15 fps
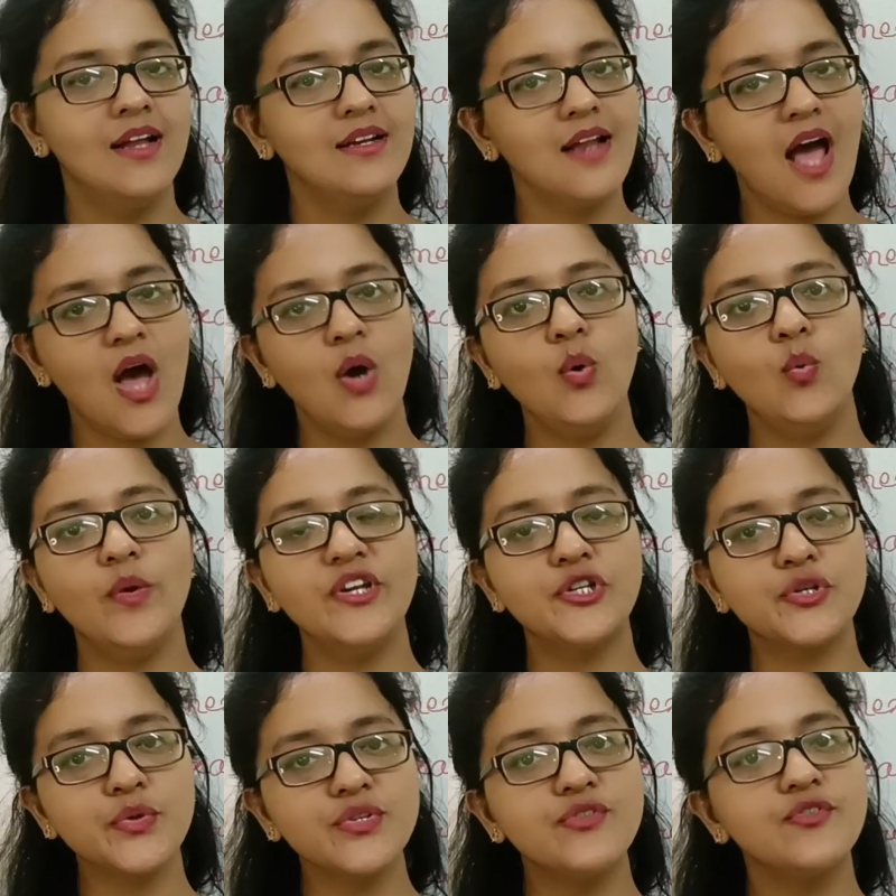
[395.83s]
Now,
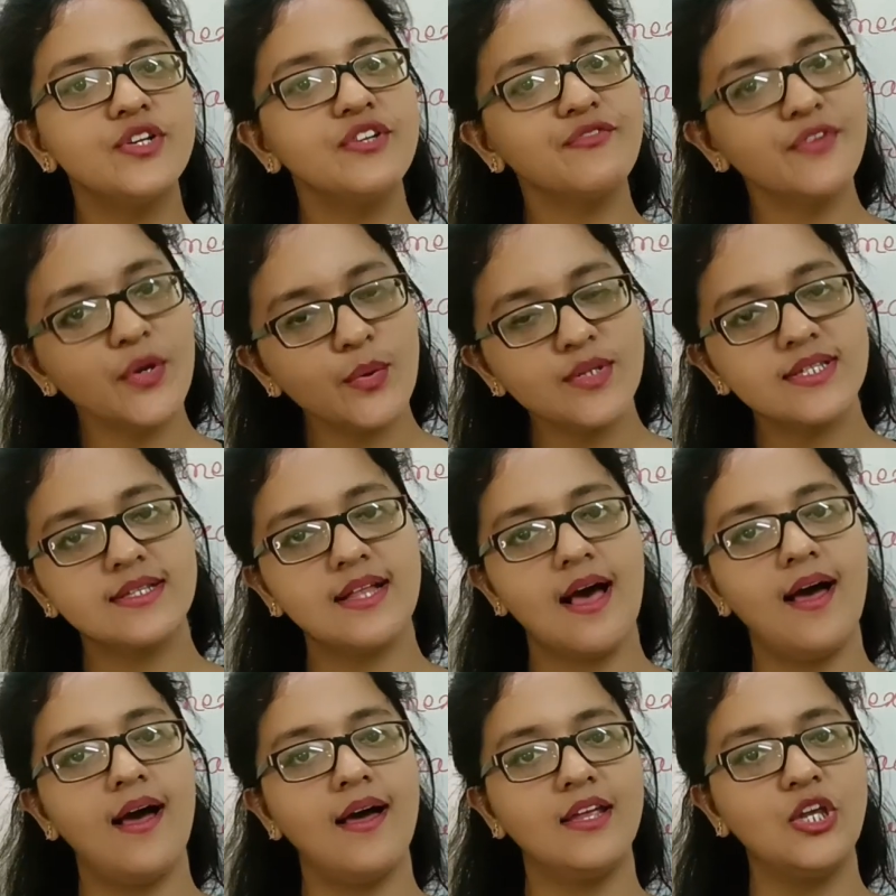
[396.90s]
we should refuse
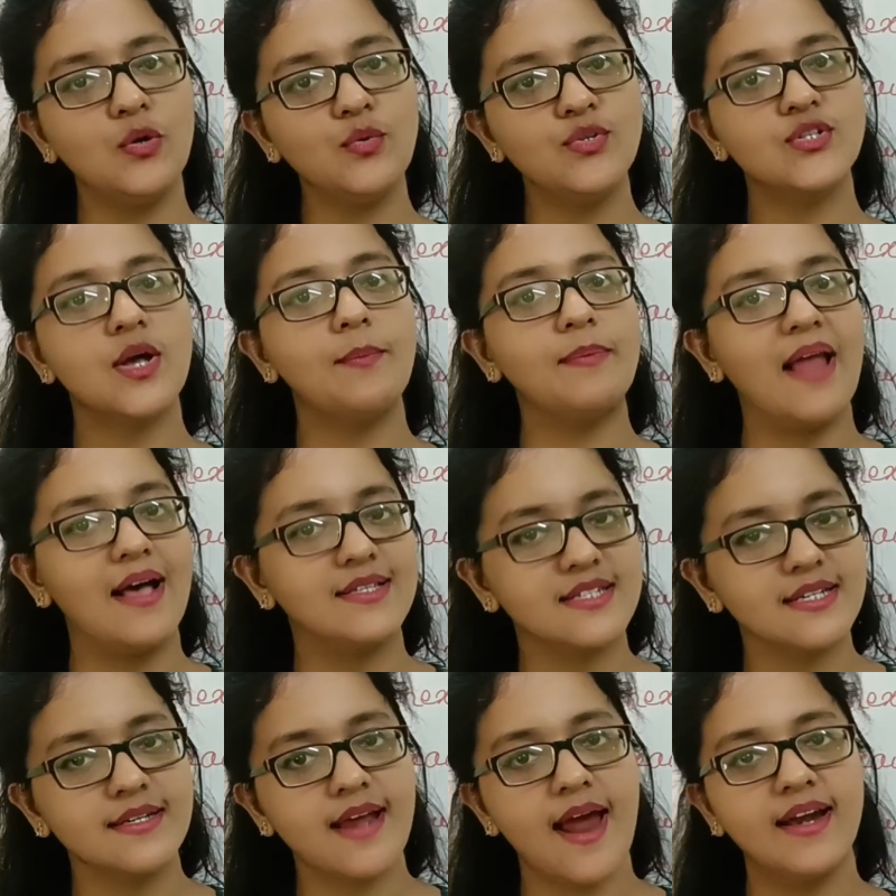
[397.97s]
the use of
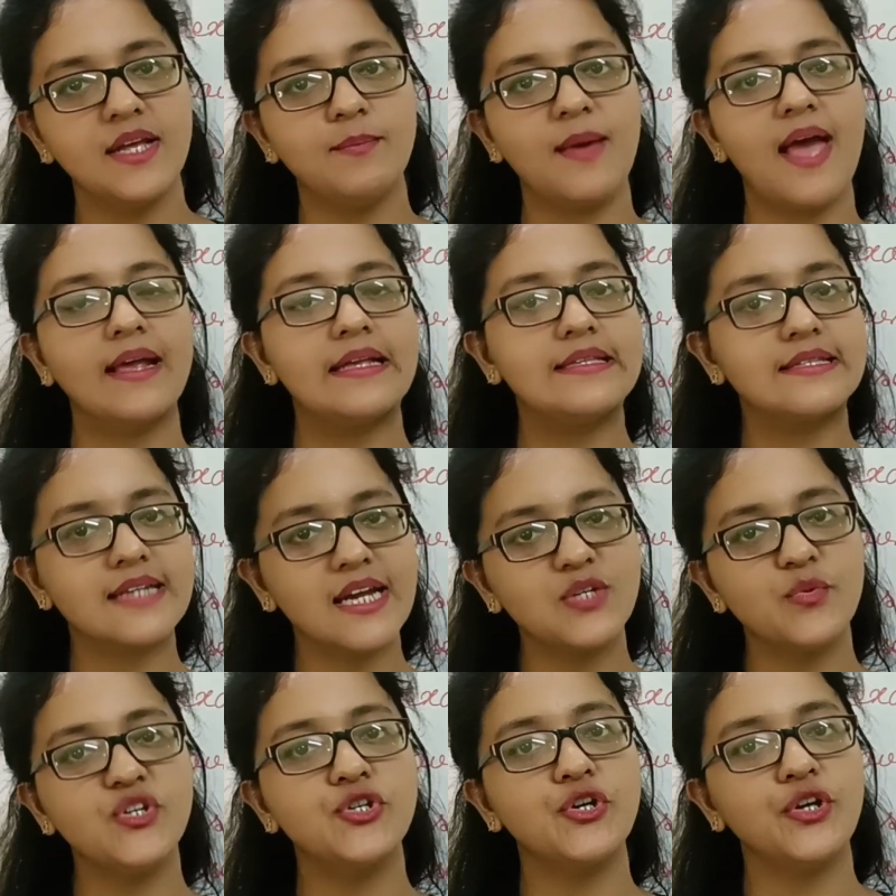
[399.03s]
plastic carry bag.
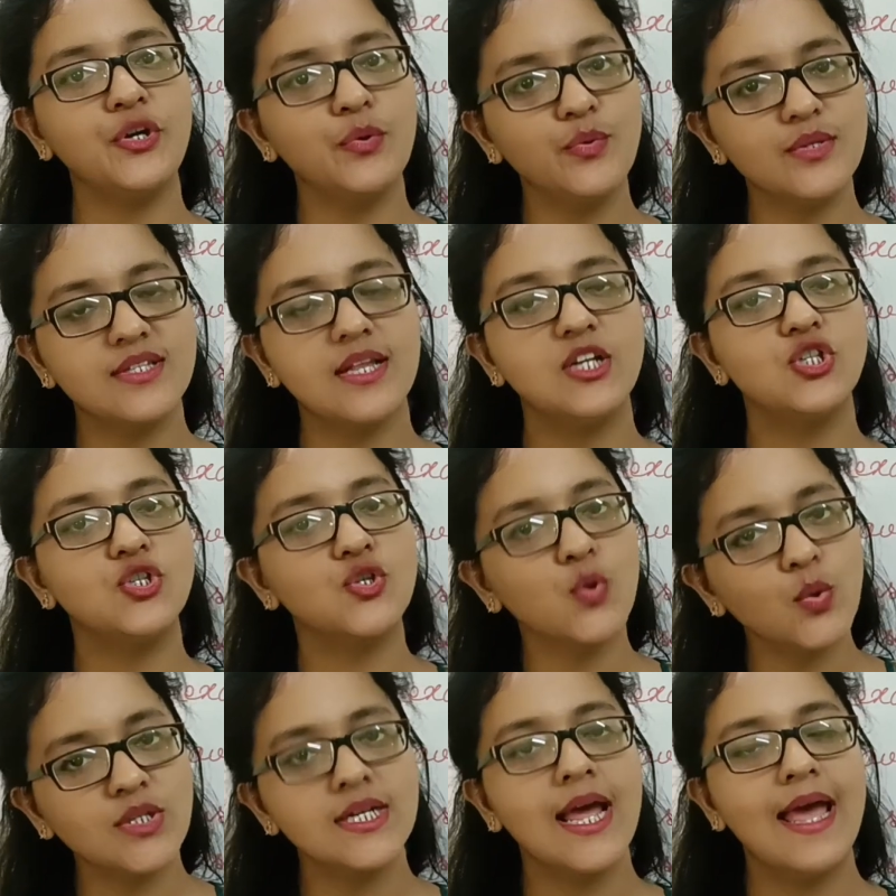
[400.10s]
Instead, we should use the
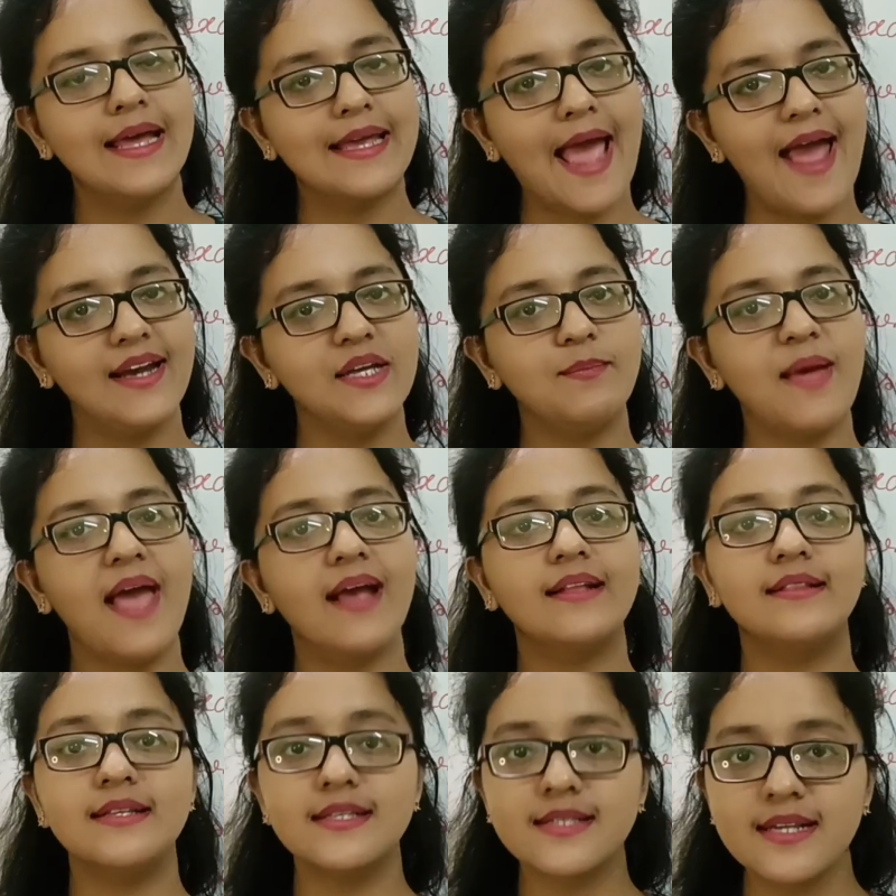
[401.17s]
jute carry
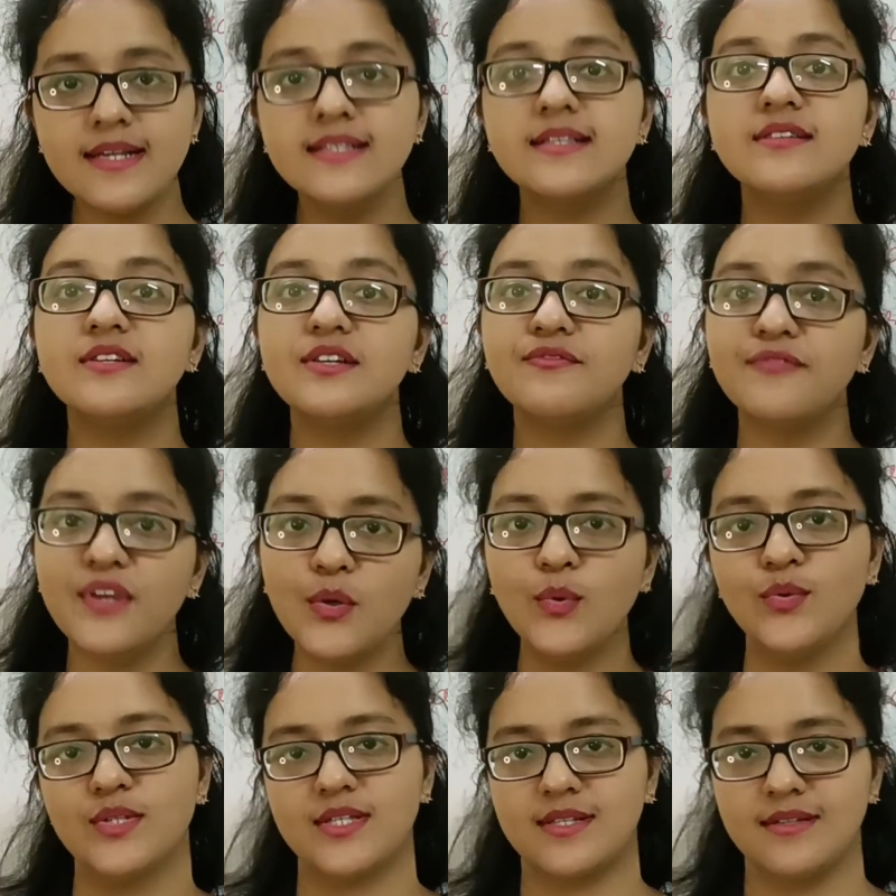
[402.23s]
bag. This is
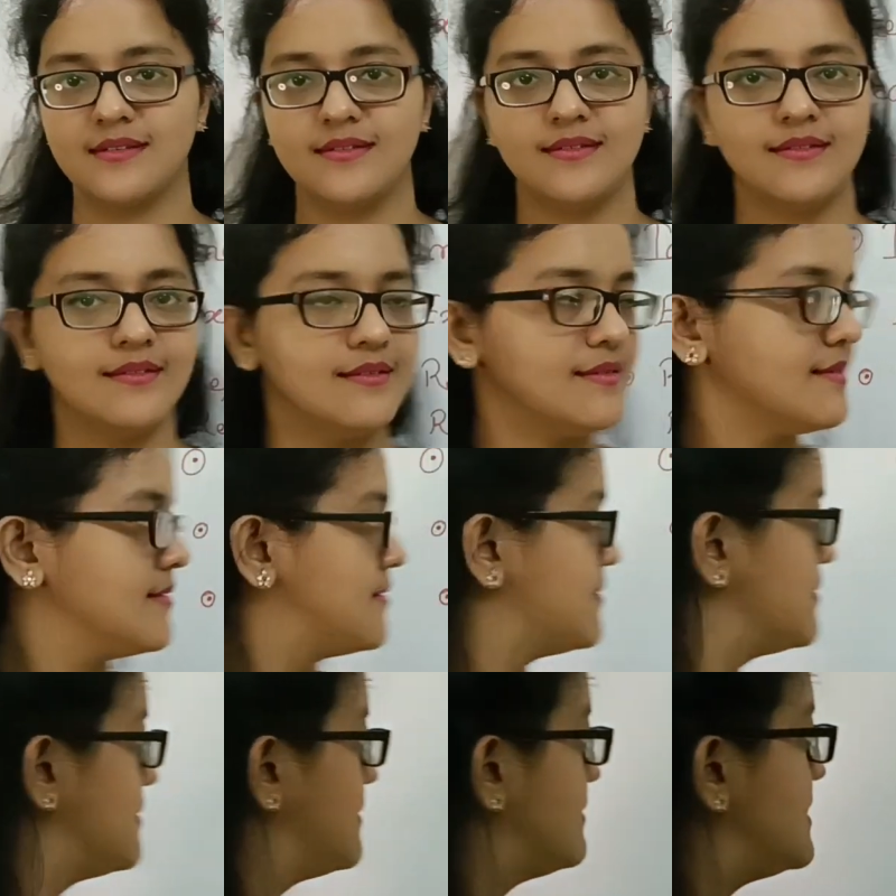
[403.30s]
refuse.
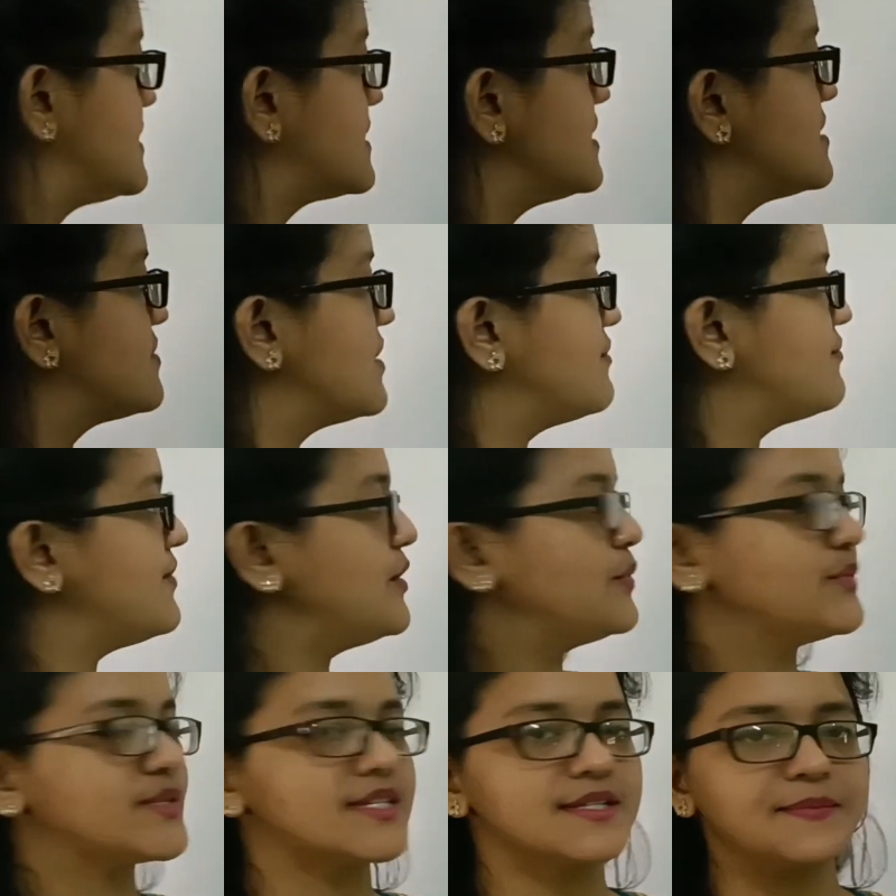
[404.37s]
This is
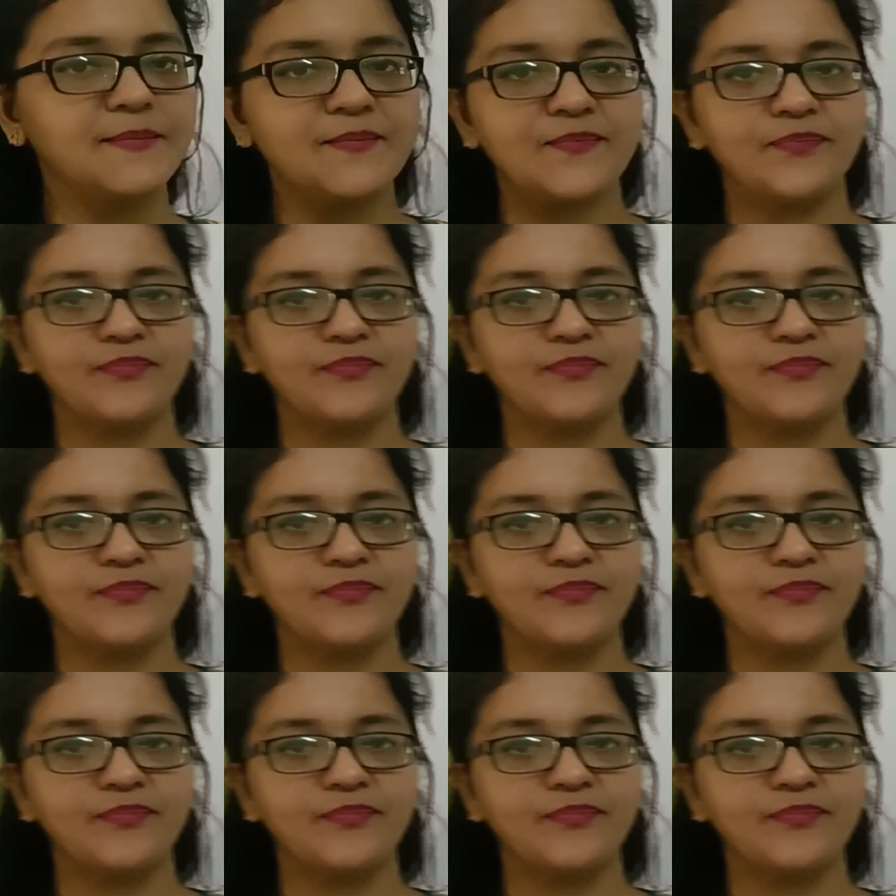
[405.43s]
refuse.